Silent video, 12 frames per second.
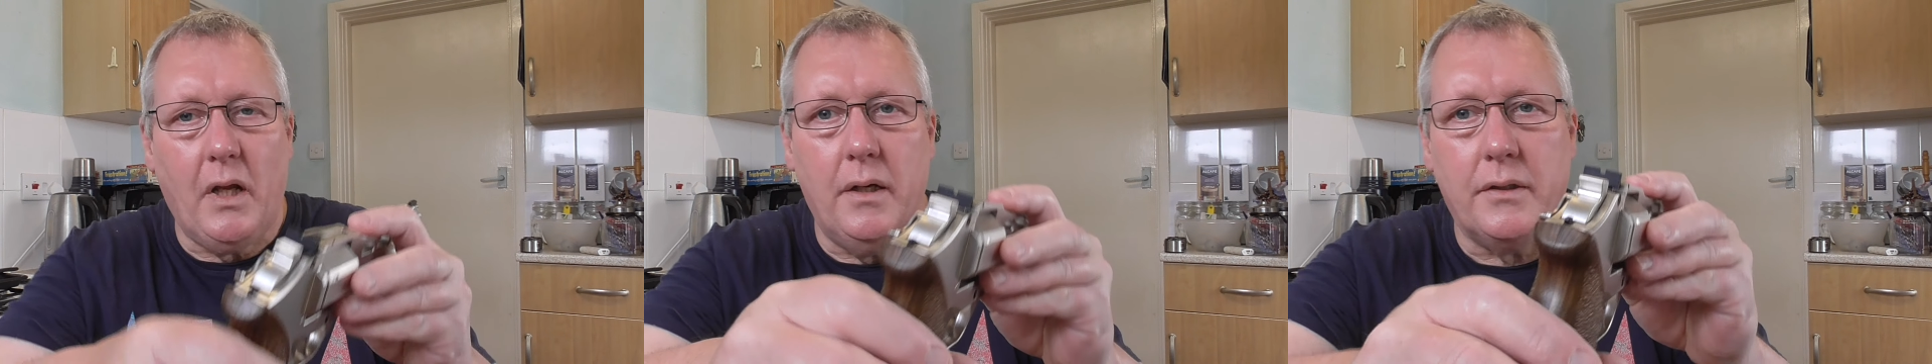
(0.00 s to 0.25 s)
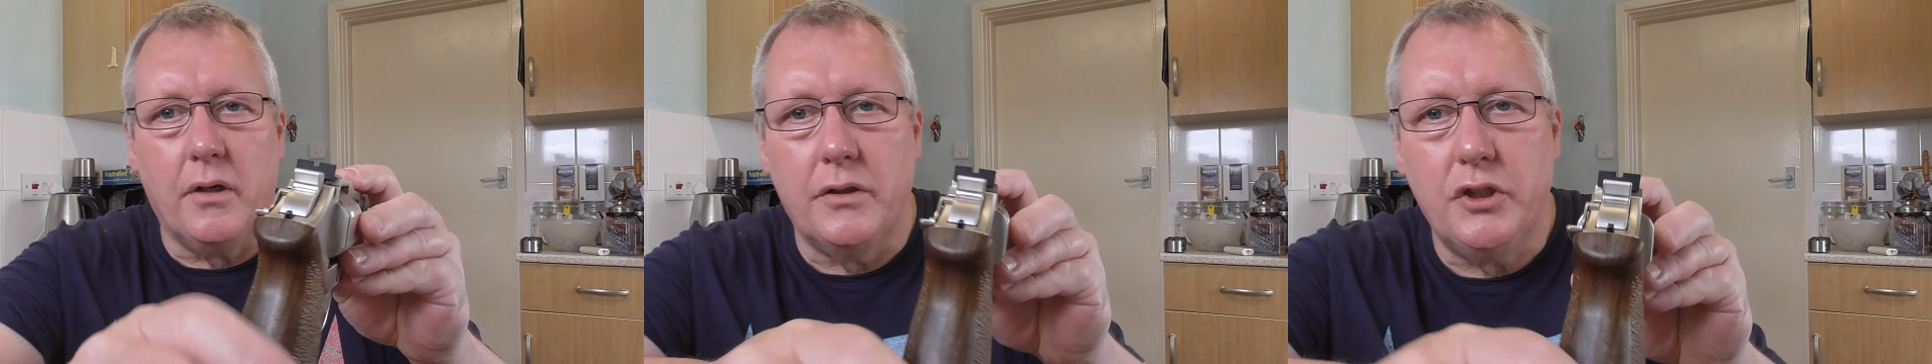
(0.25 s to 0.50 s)

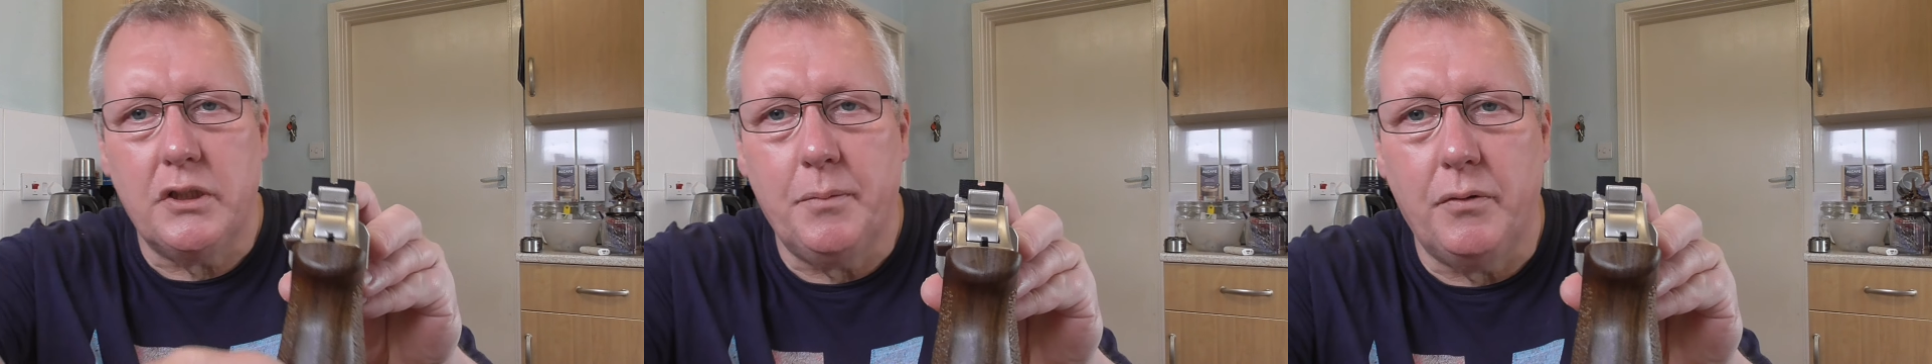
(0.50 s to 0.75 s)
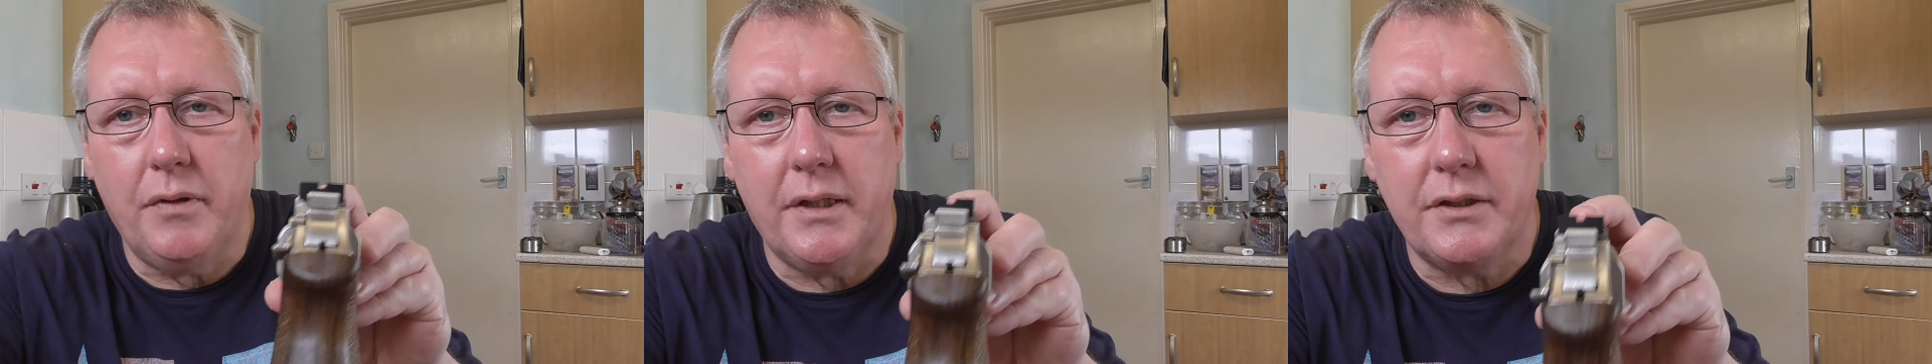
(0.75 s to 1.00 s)
it's got
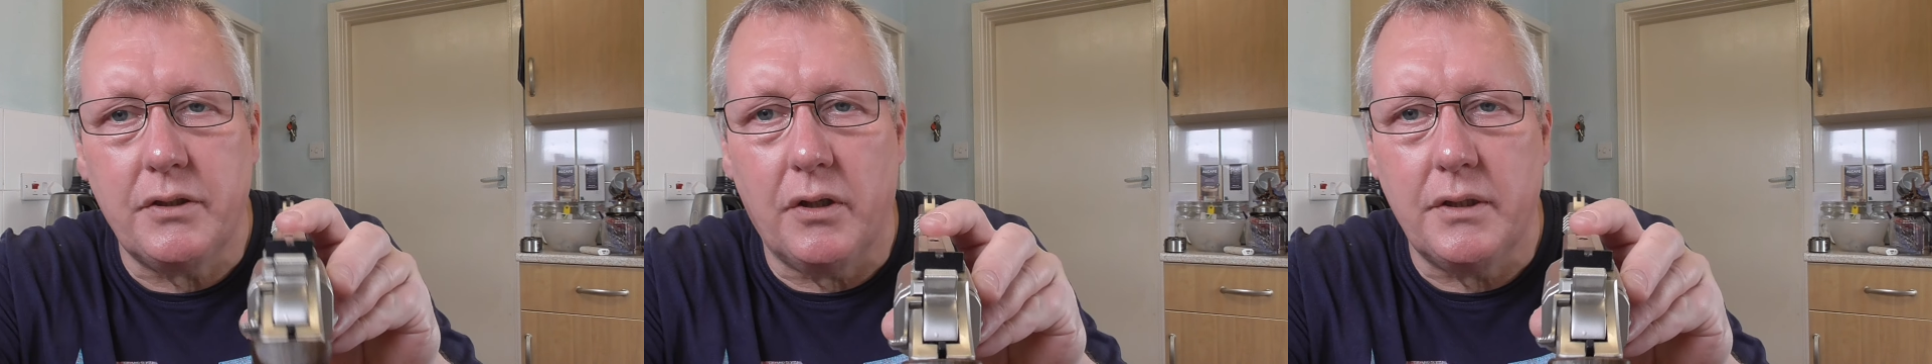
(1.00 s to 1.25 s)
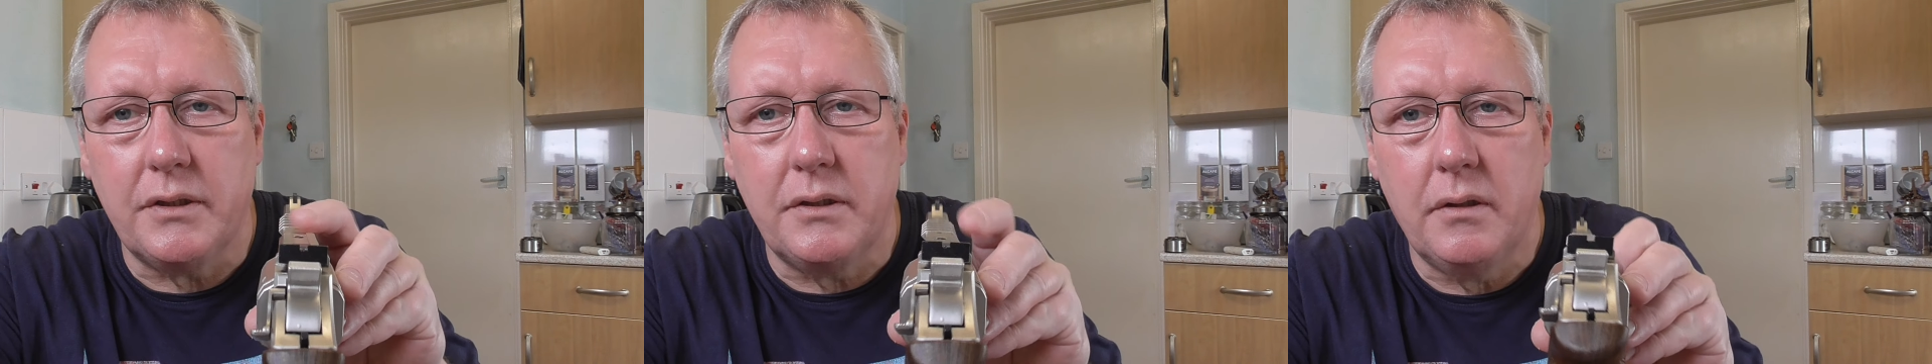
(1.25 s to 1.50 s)
adjustable rear
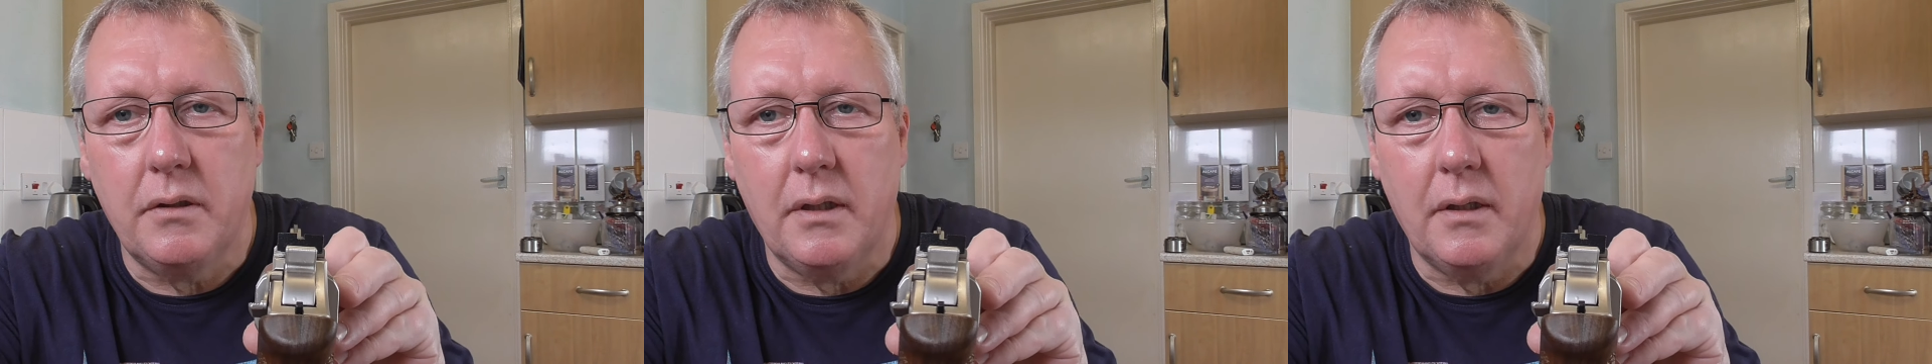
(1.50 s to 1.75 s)
sights